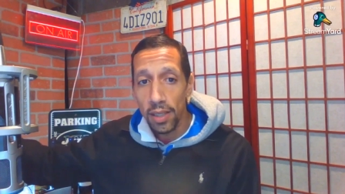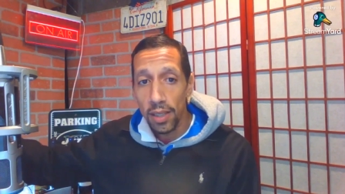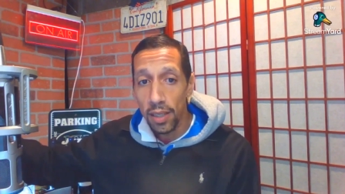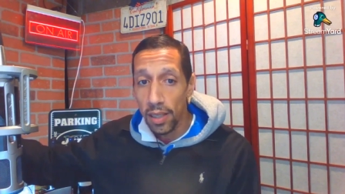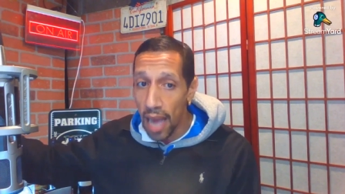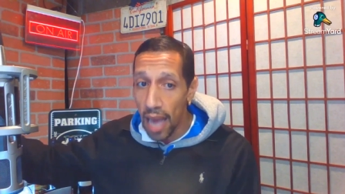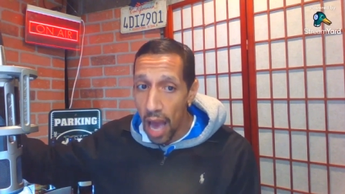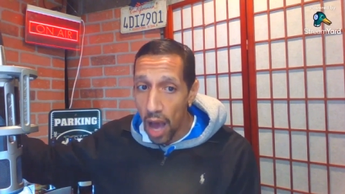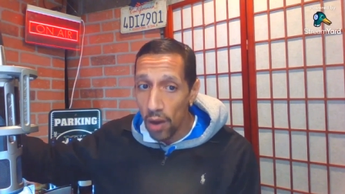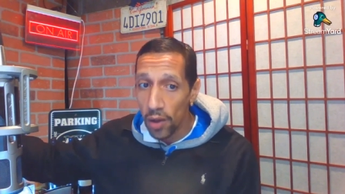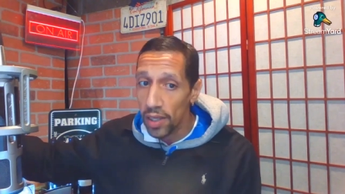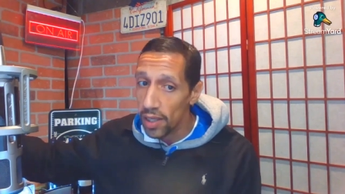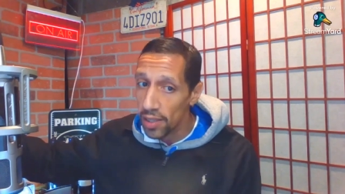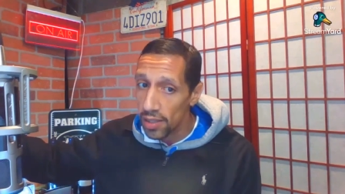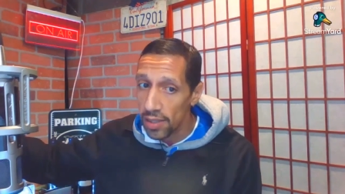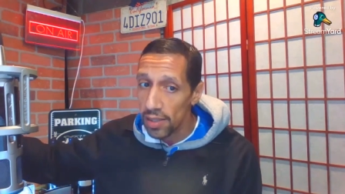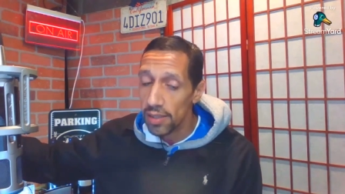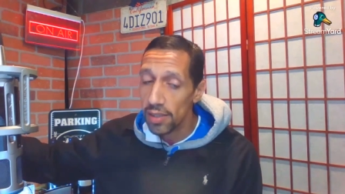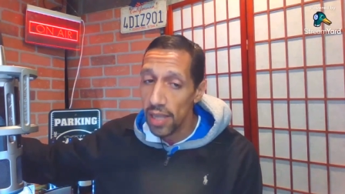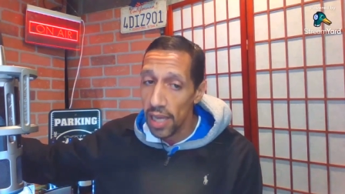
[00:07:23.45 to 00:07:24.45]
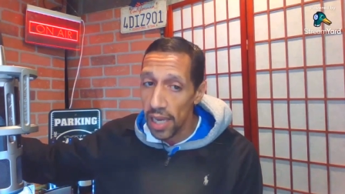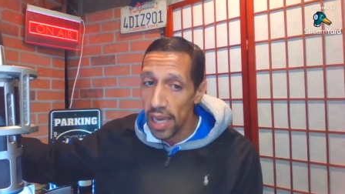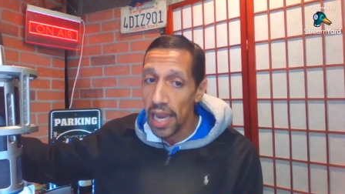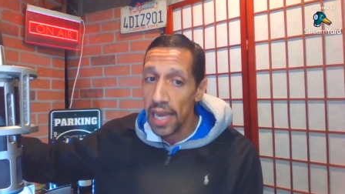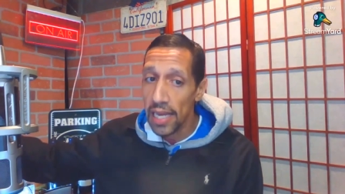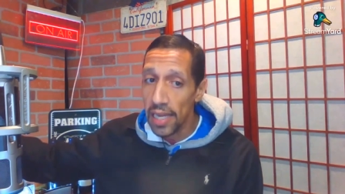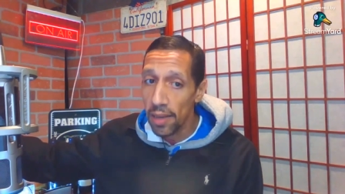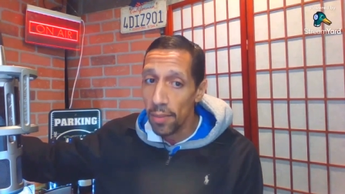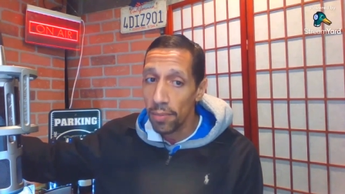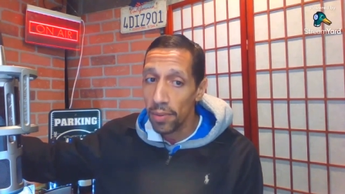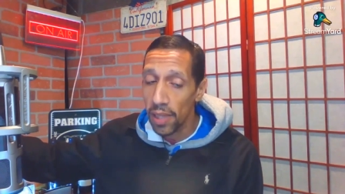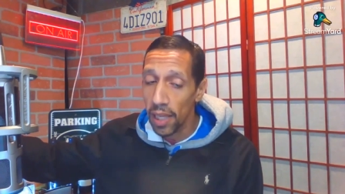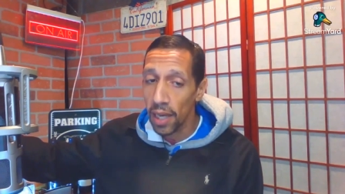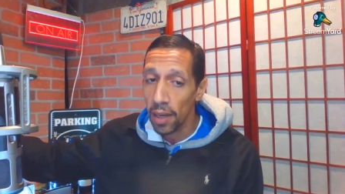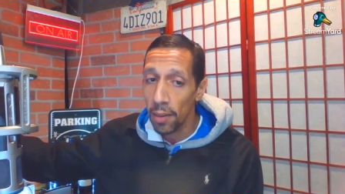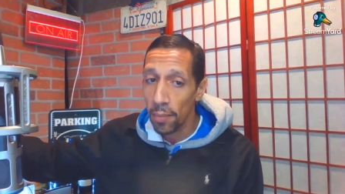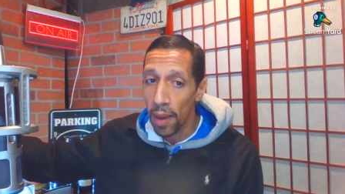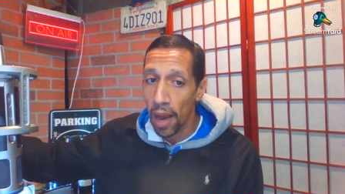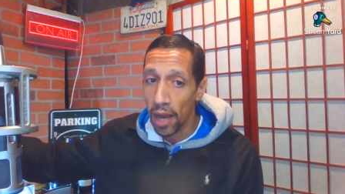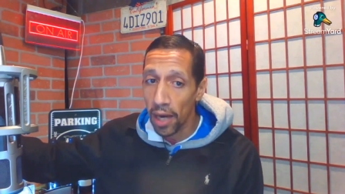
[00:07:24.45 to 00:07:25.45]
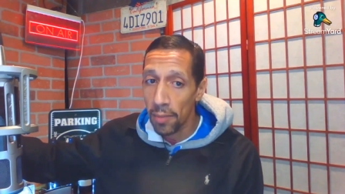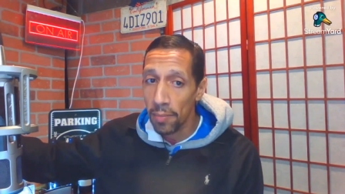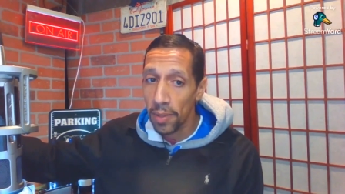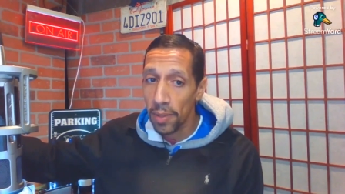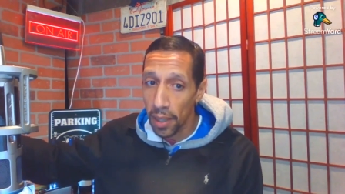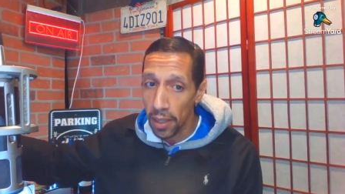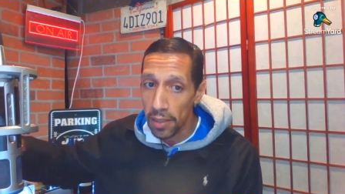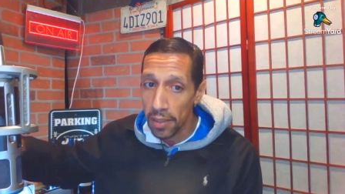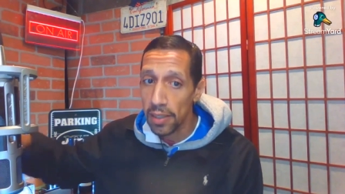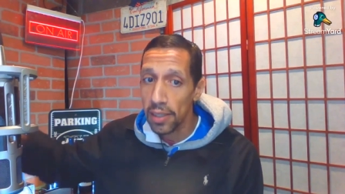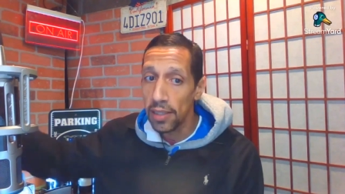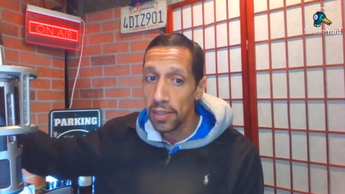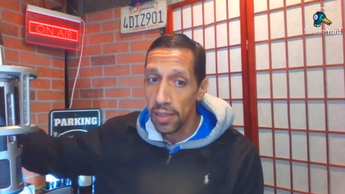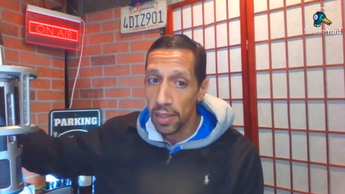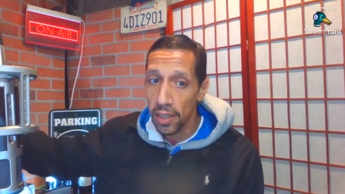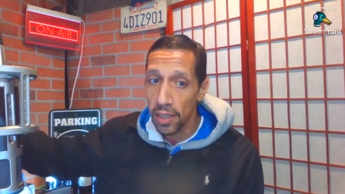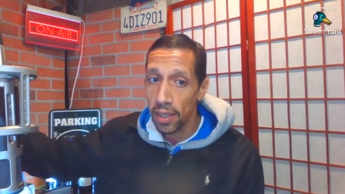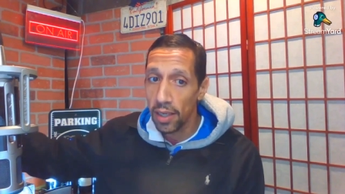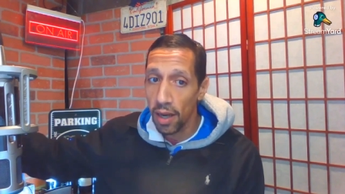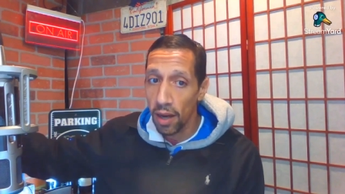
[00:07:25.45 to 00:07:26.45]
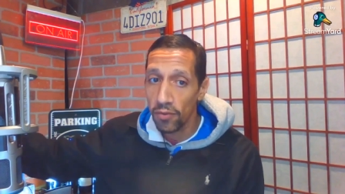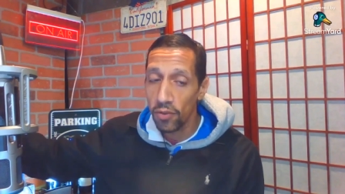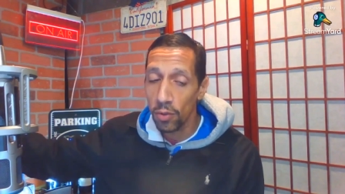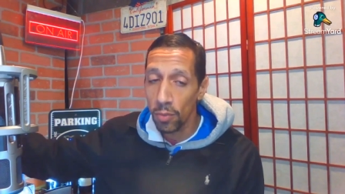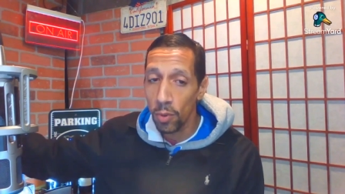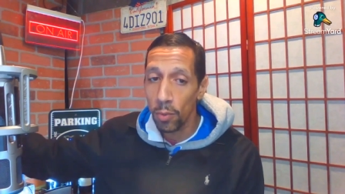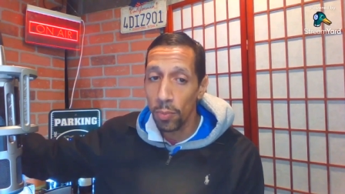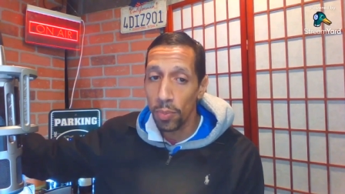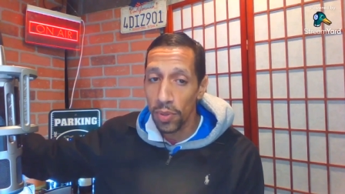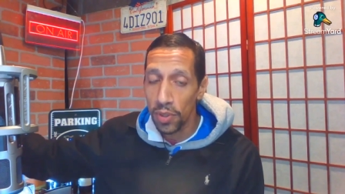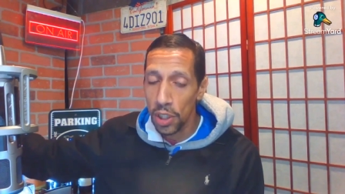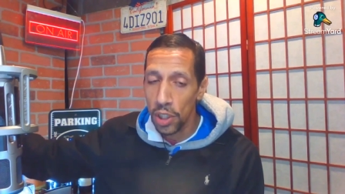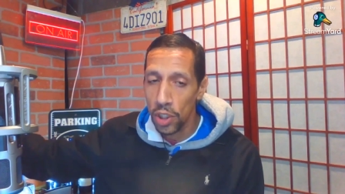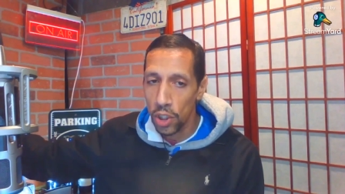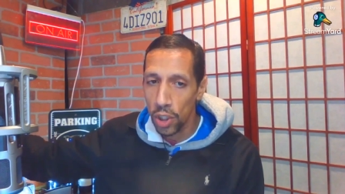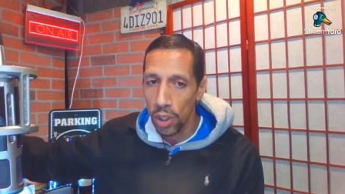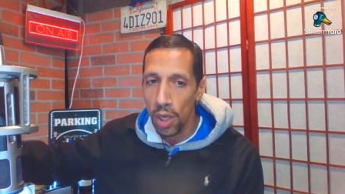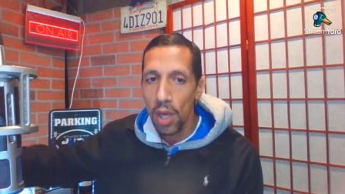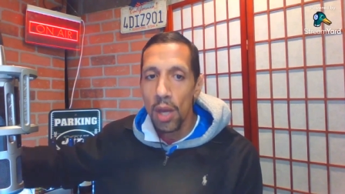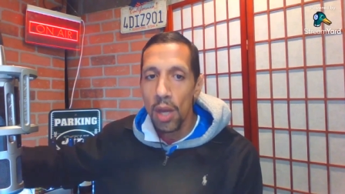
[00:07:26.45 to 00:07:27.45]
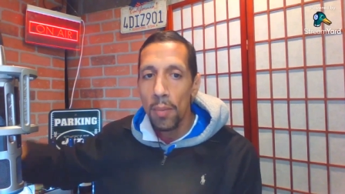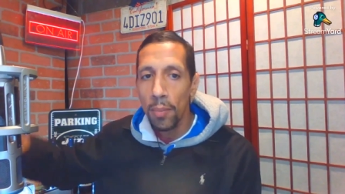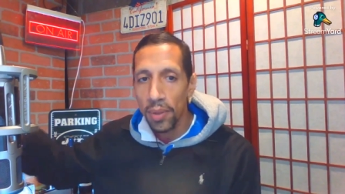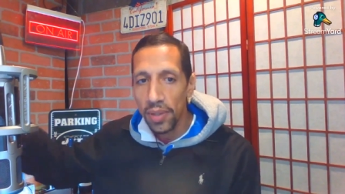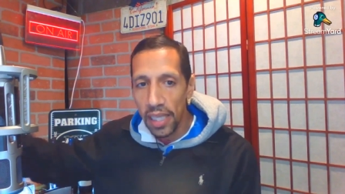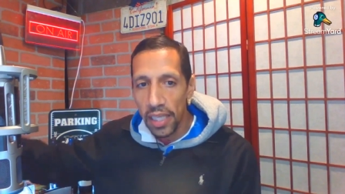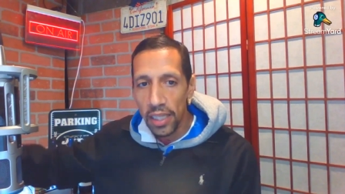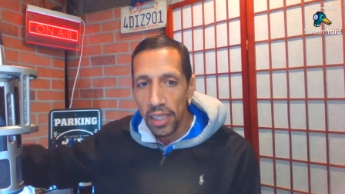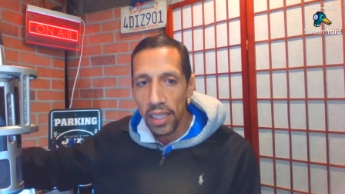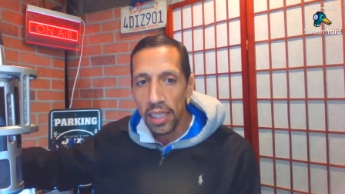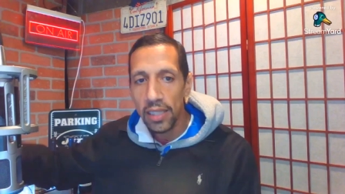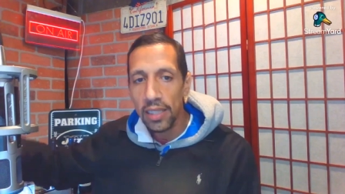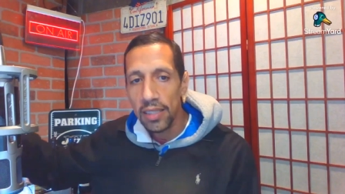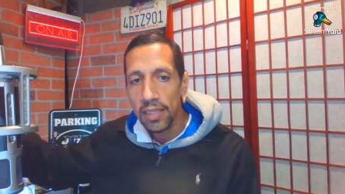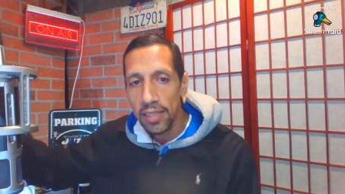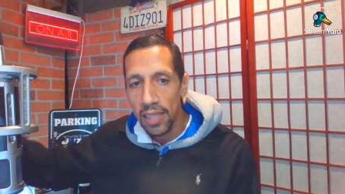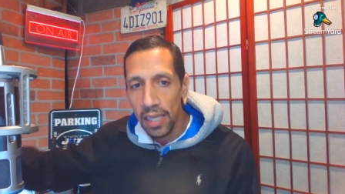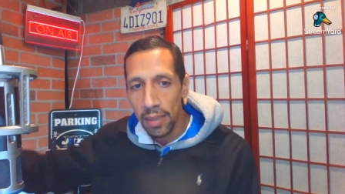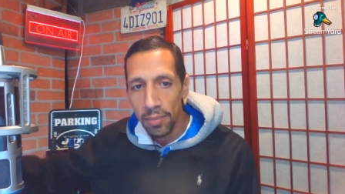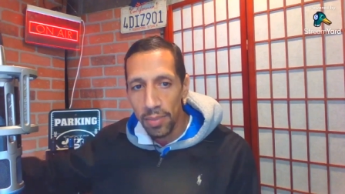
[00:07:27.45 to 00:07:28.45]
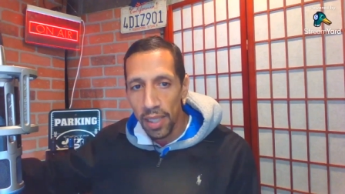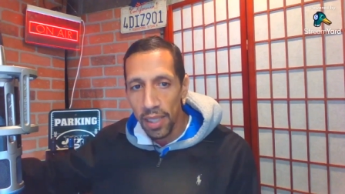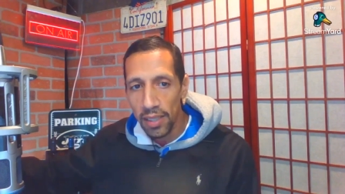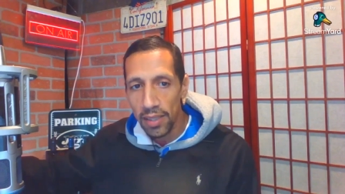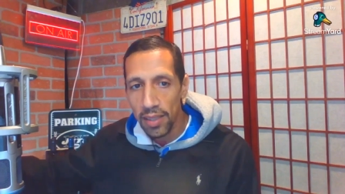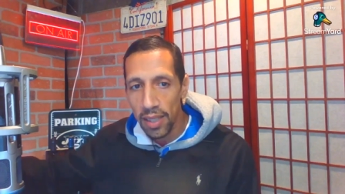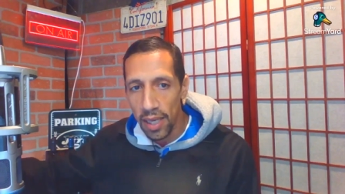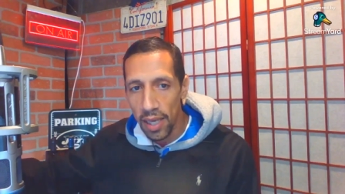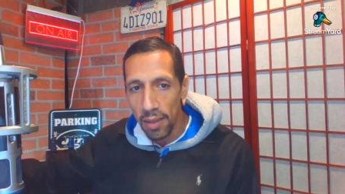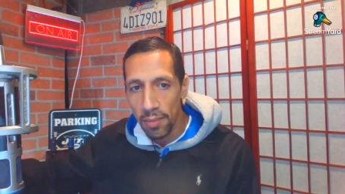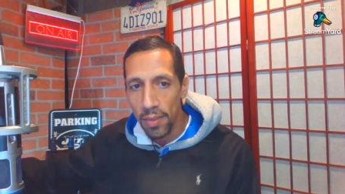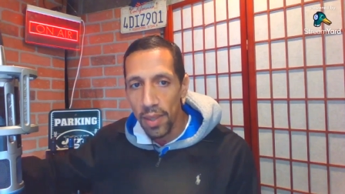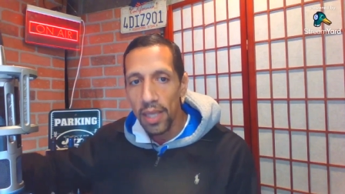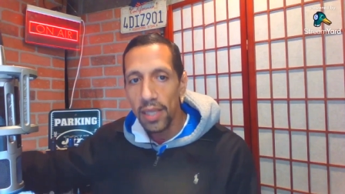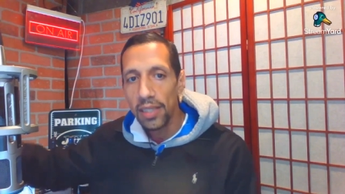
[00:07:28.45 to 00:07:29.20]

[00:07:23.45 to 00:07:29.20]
Now he doesn't say anything about it because he's in a comfortable position. But they did the same thing to him.